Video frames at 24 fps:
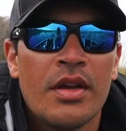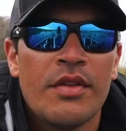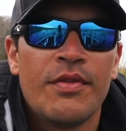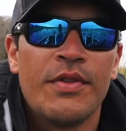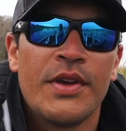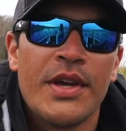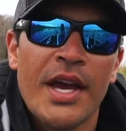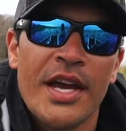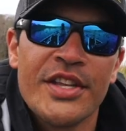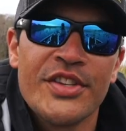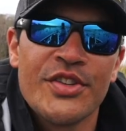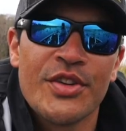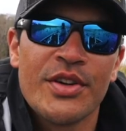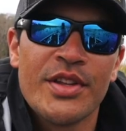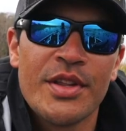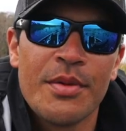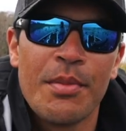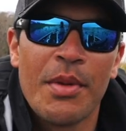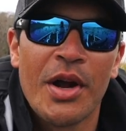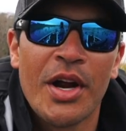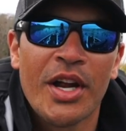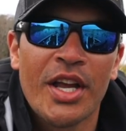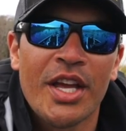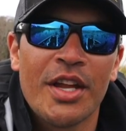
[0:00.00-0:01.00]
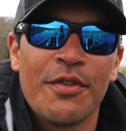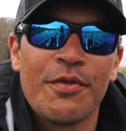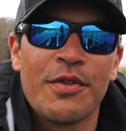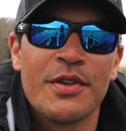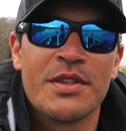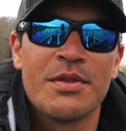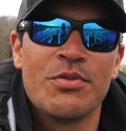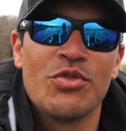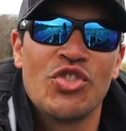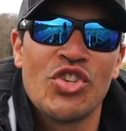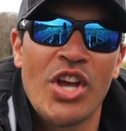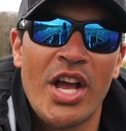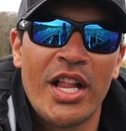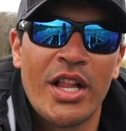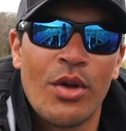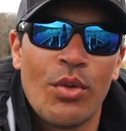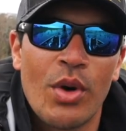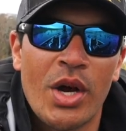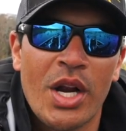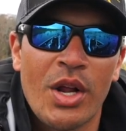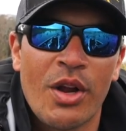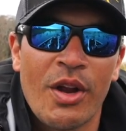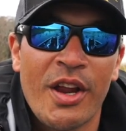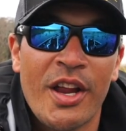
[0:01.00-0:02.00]
If you guys are in the market for some shallow
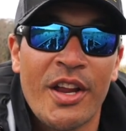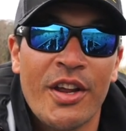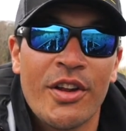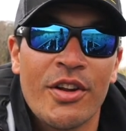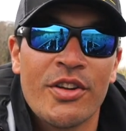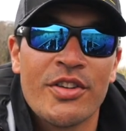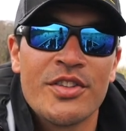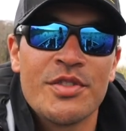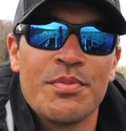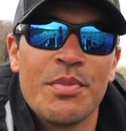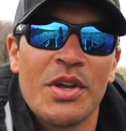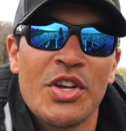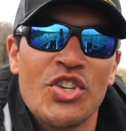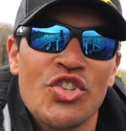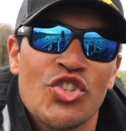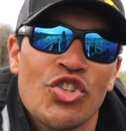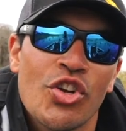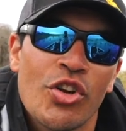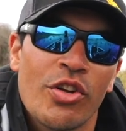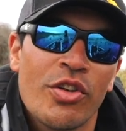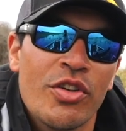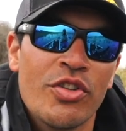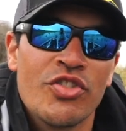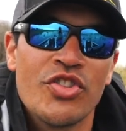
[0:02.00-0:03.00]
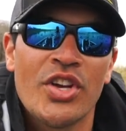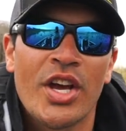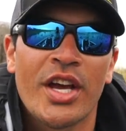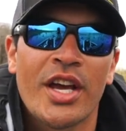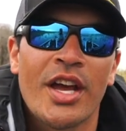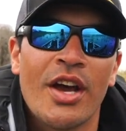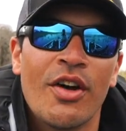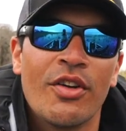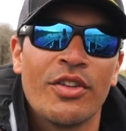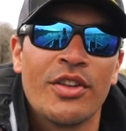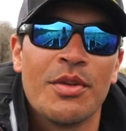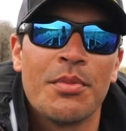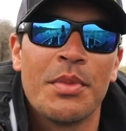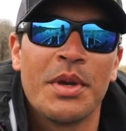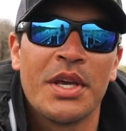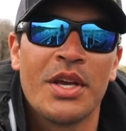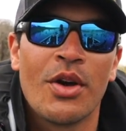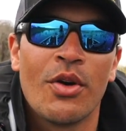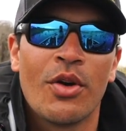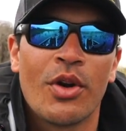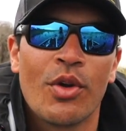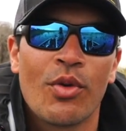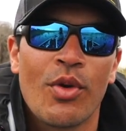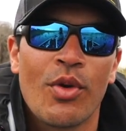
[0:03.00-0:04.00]
water anchors, make sure you check out the Minn Kota